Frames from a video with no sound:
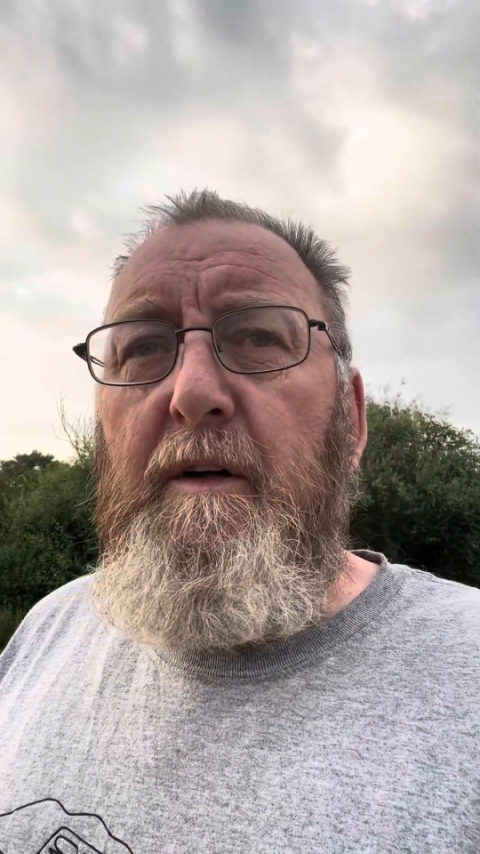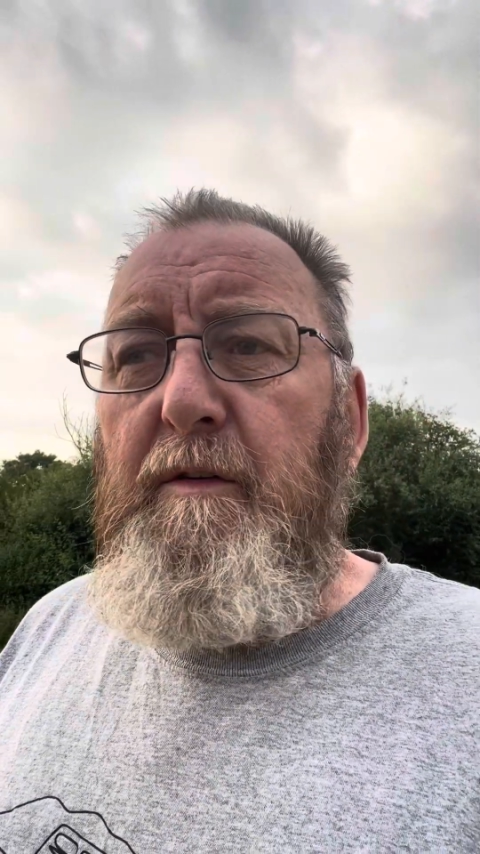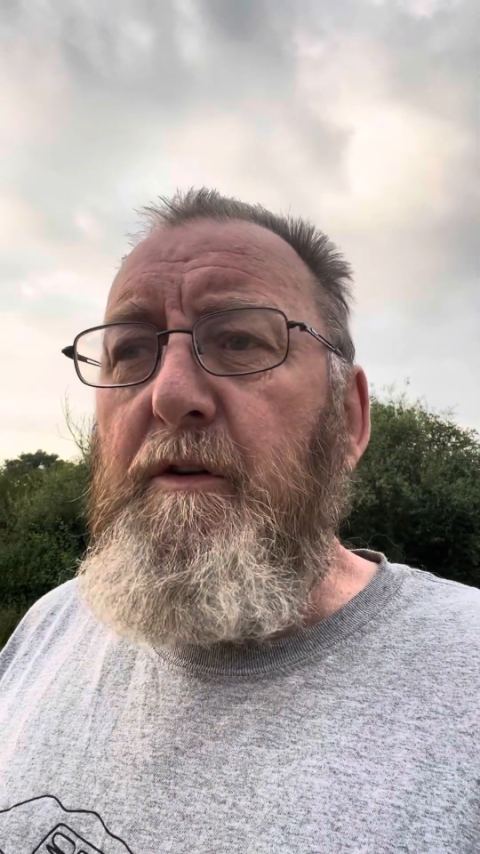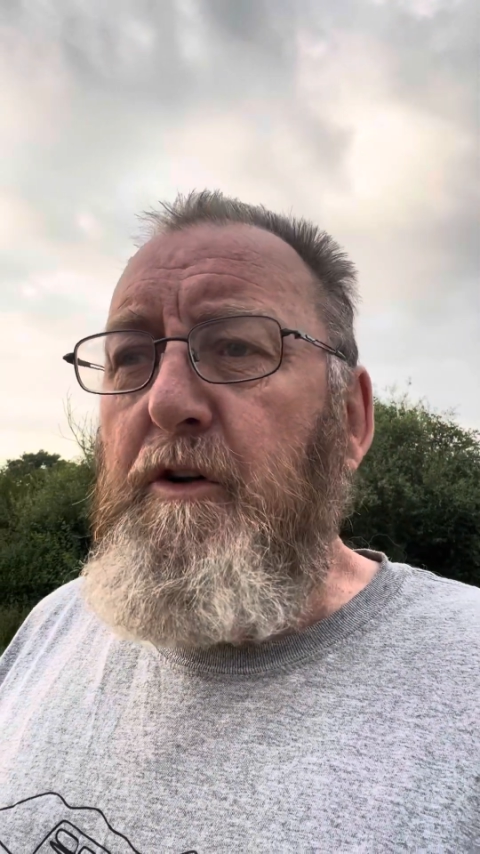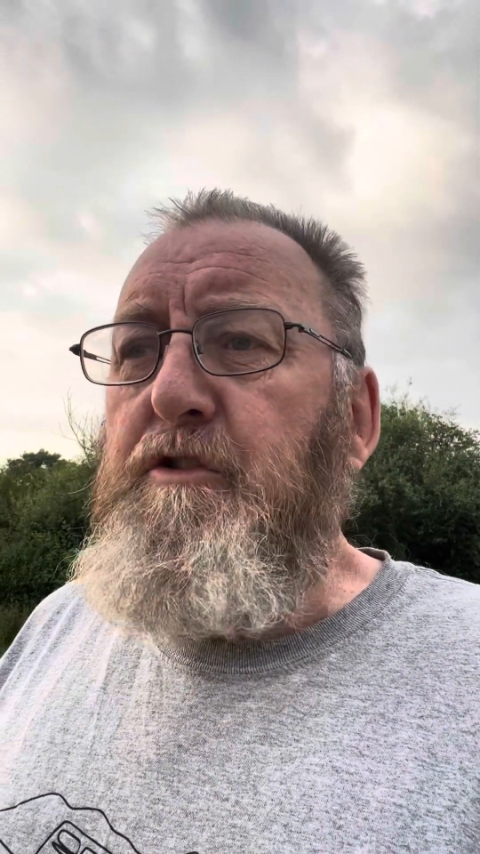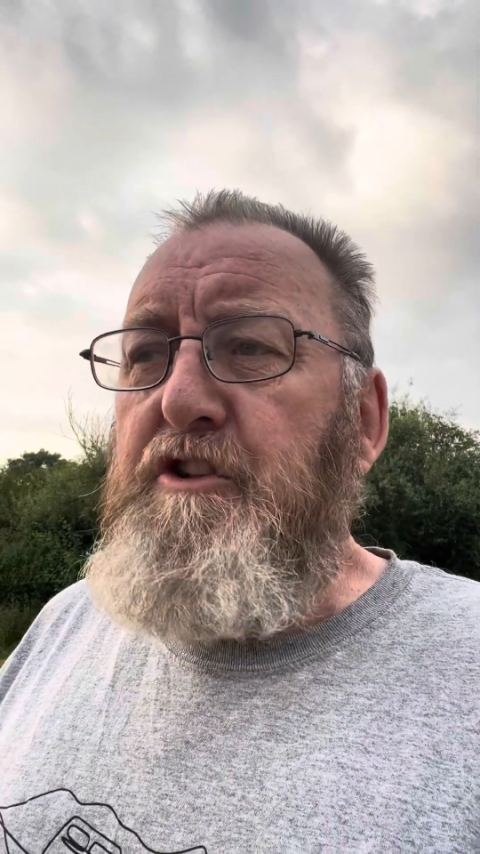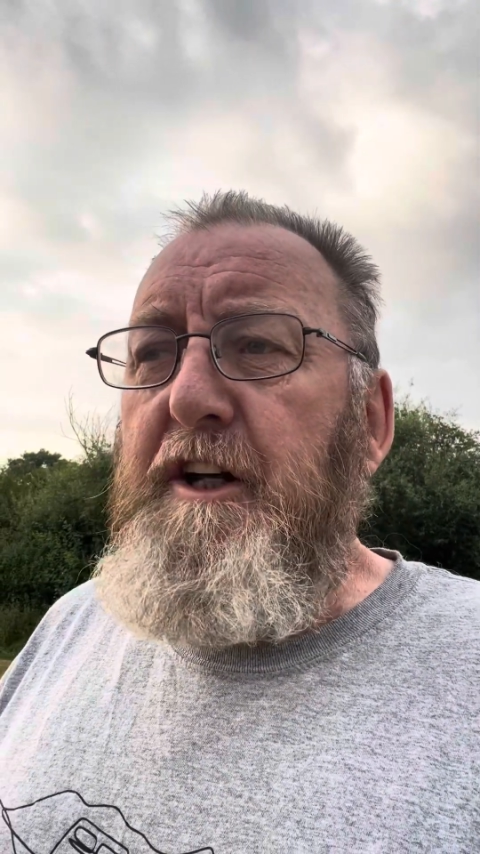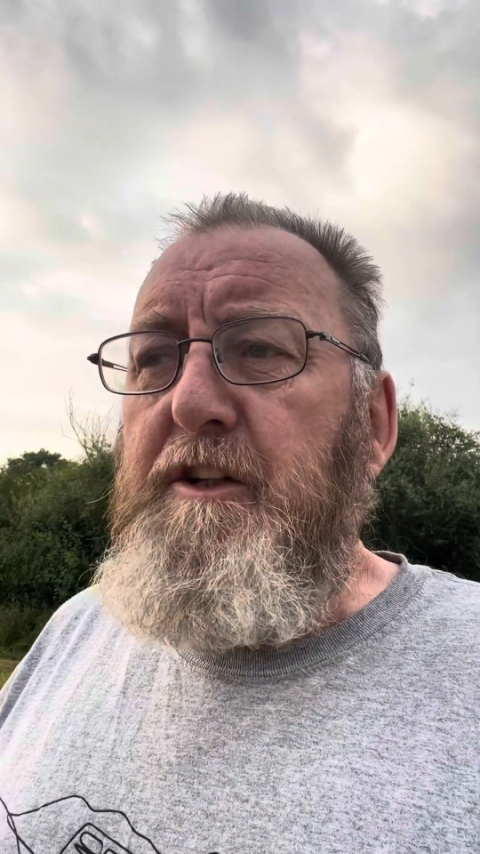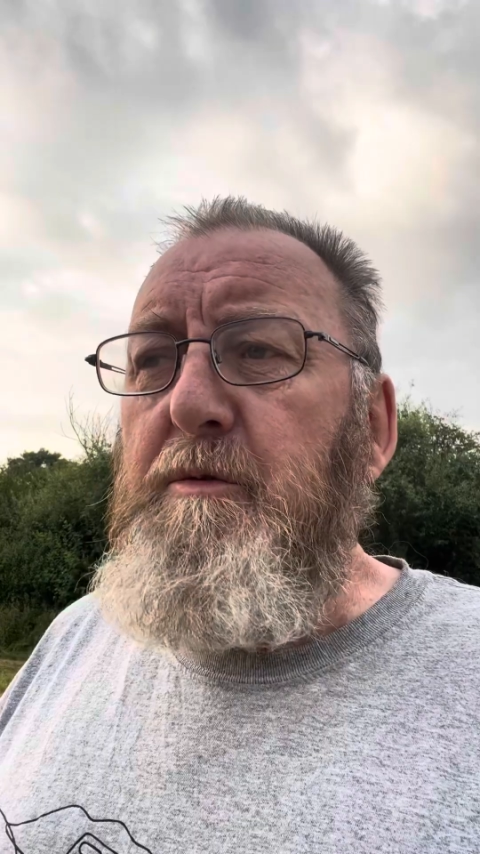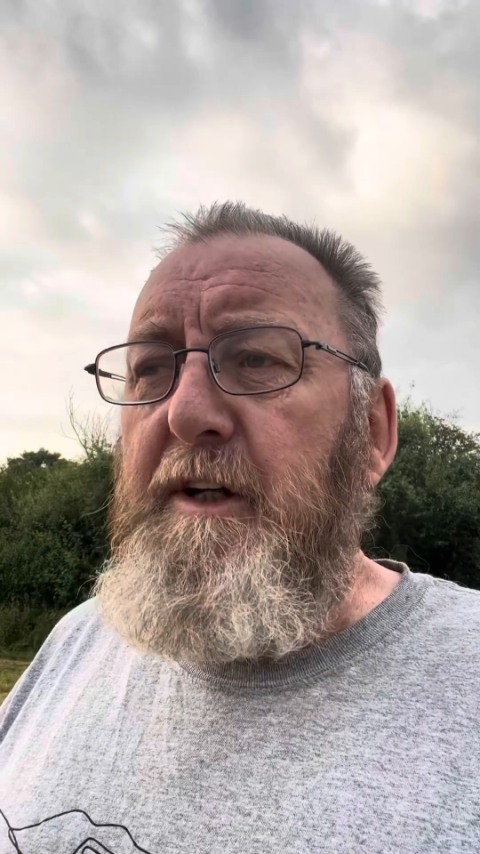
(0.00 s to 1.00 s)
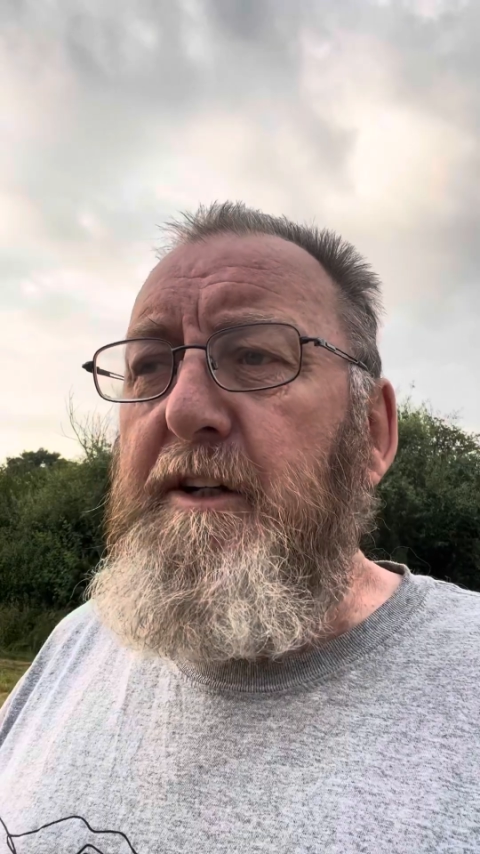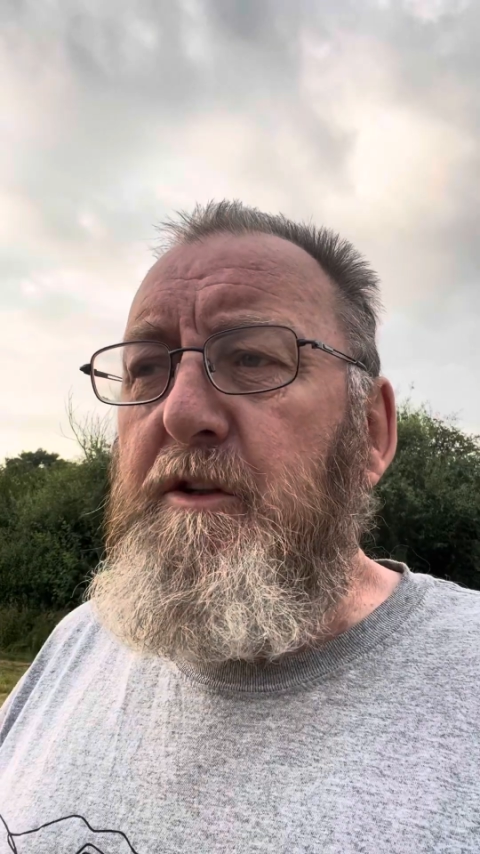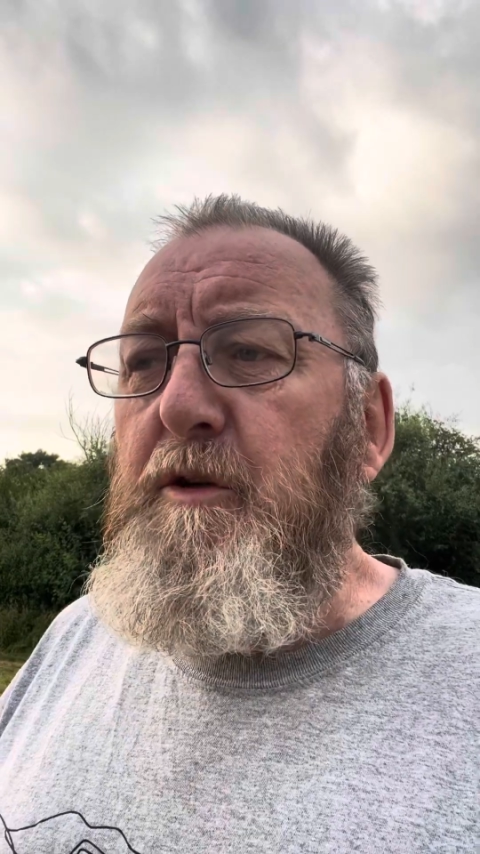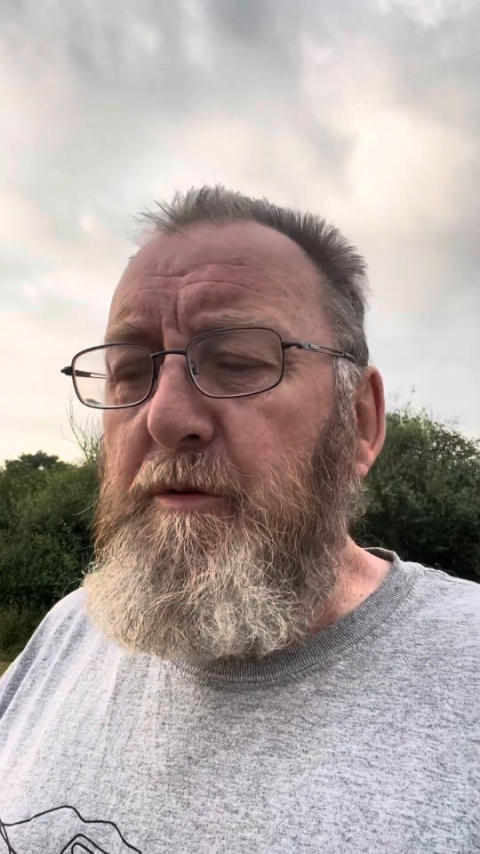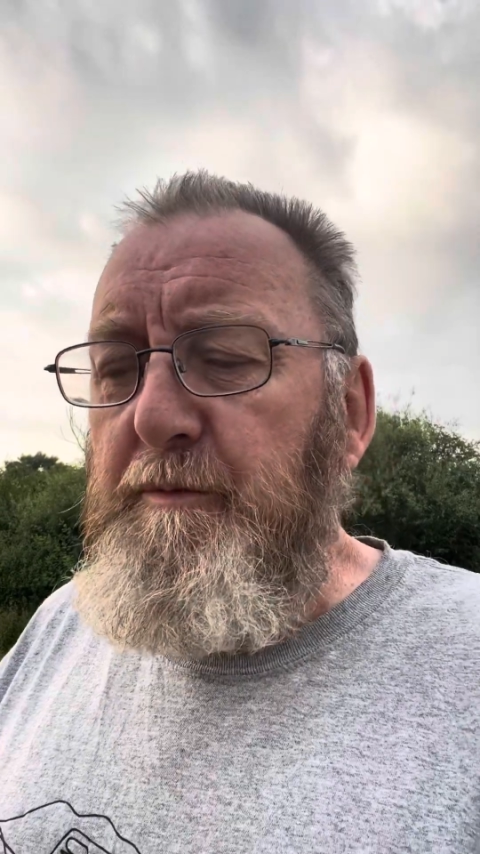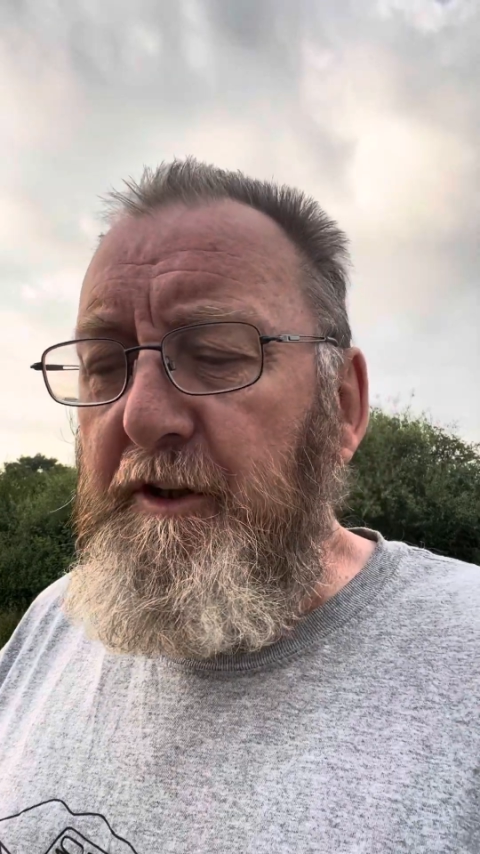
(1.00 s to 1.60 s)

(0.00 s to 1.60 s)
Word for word: that are genuinely good